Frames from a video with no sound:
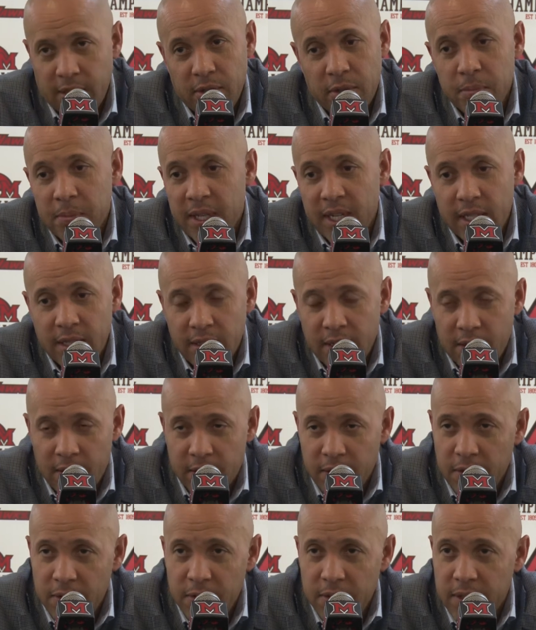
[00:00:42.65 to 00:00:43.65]
too many
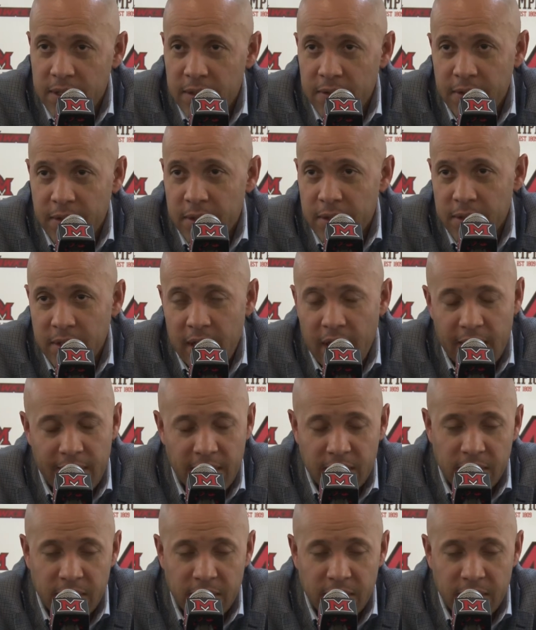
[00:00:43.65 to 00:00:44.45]
turnovers in the first half.